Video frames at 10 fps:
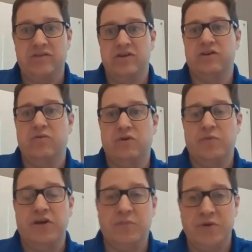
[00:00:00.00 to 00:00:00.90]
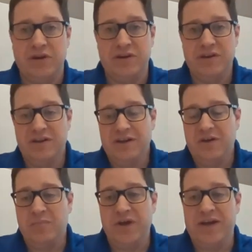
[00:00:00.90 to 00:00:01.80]
So you're going to want to bring your
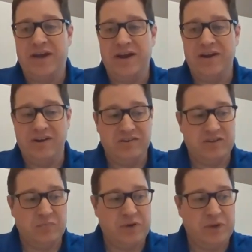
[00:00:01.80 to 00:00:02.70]
big carriers, your